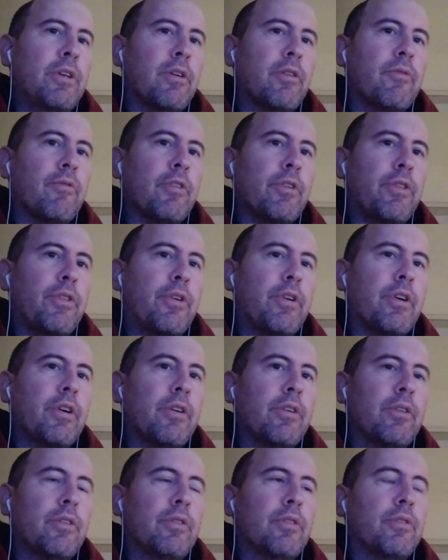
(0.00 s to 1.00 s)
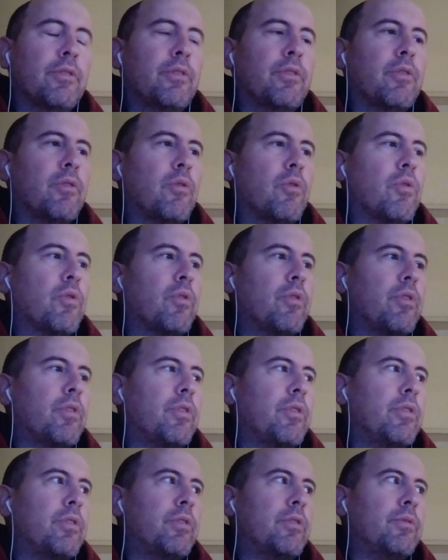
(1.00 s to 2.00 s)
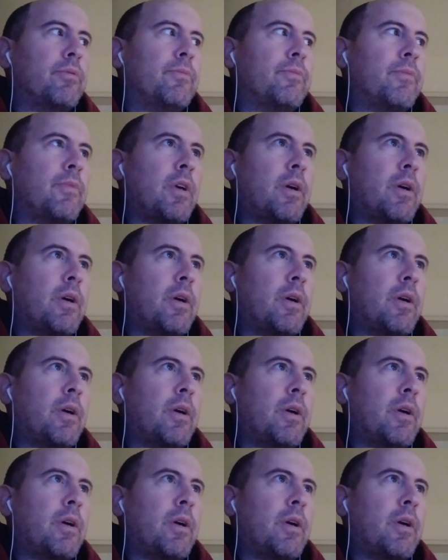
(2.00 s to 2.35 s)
overthrown, or